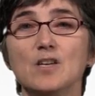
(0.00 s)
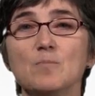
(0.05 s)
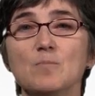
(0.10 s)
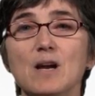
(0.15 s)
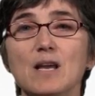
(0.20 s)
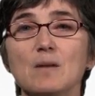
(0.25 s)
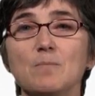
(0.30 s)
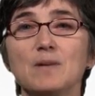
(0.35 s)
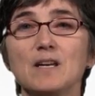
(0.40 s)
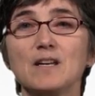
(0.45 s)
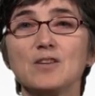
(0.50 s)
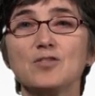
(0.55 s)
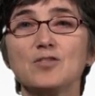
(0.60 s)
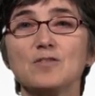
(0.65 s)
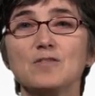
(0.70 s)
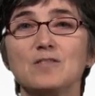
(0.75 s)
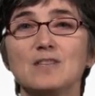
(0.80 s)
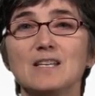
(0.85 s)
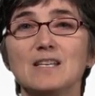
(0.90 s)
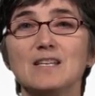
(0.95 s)
You might
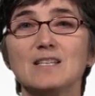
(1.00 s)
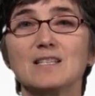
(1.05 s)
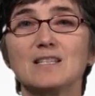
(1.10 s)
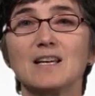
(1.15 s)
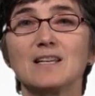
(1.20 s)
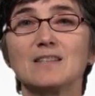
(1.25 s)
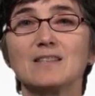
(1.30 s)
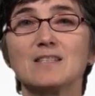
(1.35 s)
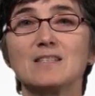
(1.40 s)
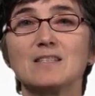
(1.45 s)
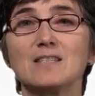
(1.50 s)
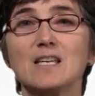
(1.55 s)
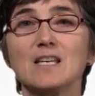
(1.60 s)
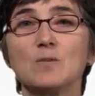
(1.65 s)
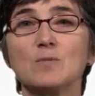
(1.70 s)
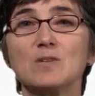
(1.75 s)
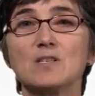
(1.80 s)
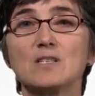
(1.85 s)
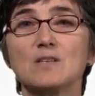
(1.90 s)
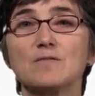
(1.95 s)
picture these like the
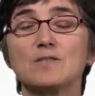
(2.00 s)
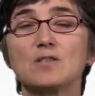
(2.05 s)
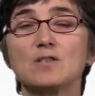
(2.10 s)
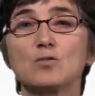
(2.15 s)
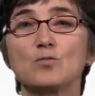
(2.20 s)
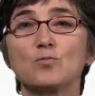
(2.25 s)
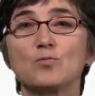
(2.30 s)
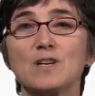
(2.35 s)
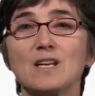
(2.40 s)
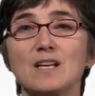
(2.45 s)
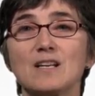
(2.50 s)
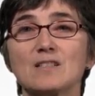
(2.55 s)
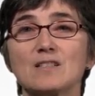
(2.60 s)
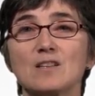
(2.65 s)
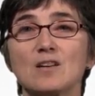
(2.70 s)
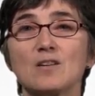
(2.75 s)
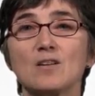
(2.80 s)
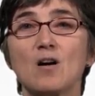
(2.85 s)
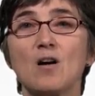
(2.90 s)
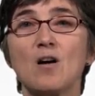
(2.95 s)
sequence of
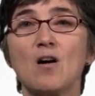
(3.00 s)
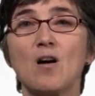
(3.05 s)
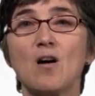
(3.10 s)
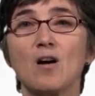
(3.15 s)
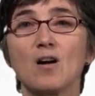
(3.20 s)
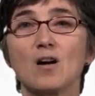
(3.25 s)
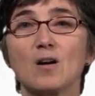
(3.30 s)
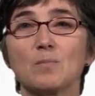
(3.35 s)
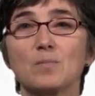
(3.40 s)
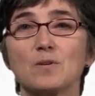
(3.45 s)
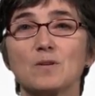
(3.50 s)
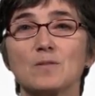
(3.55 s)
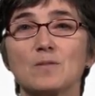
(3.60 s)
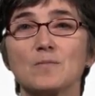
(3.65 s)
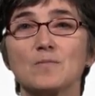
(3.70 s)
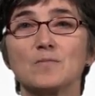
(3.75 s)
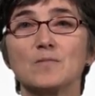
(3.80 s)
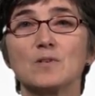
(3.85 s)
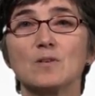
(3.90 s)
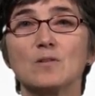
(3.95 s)
strings on a harp,
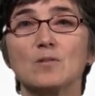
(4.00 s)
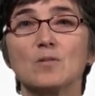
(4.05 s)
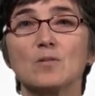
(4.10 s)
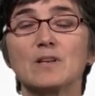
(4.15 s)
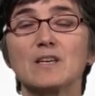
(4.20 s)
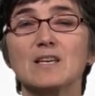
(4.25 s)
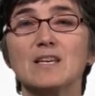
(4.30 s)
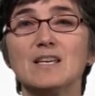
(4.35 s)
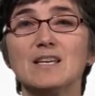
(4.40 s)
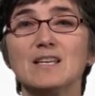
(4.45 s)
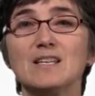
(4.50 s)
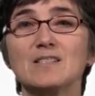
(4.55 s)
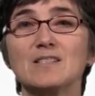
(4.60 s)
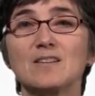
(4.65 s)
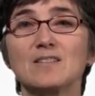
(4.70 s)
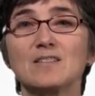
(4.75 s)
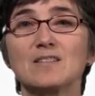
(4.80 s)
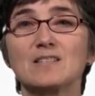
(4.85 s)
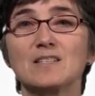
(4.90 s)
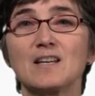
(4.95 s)
or keys
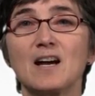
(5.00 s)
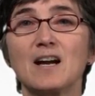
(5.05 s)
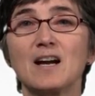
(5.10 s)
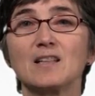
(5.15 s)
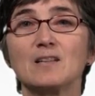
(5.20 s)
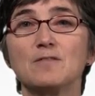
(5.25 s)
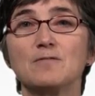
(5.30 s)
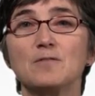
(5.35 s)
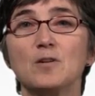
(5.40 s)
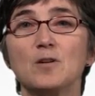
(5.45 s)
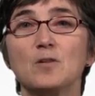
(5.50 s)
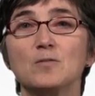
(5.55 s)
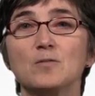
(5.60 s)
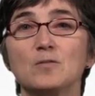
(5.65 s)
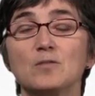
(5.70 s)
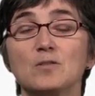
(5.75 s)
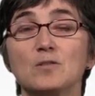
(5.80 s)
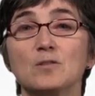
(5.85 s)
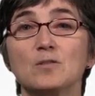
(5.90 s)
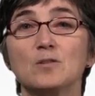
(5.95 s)
on a
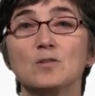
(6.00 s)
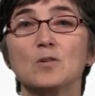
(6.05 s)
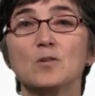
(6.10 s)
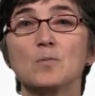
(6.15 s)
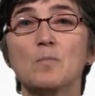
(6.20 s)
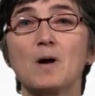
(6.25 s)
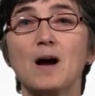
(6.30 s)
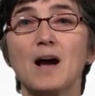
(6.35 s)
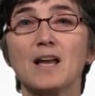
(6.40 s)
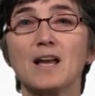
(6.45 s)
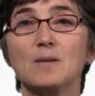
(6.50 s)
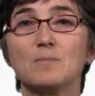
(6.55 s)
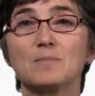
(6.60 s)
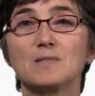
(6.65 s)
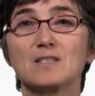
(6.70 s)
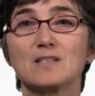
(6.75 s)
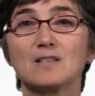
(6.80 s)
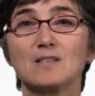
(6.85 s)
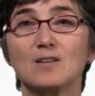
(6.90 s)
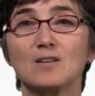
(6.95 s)
xylophone, or
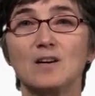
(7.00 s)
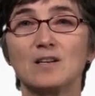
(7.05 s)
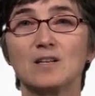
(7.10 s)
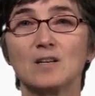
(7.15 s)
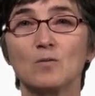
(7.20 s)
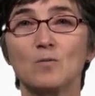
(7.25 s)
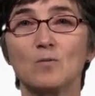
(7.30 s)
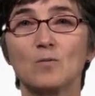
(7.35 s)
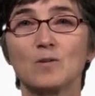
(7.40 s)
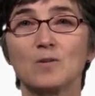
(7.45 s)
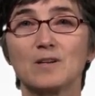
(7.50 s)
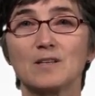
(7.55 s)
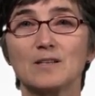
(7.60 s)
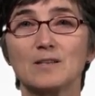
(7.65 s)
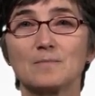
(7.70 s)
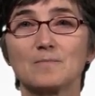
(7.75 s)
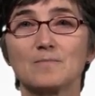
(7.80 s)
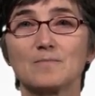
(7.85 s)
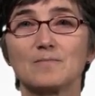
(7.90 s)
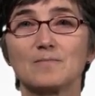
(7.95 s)
pipes on an
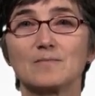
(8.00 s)
organ.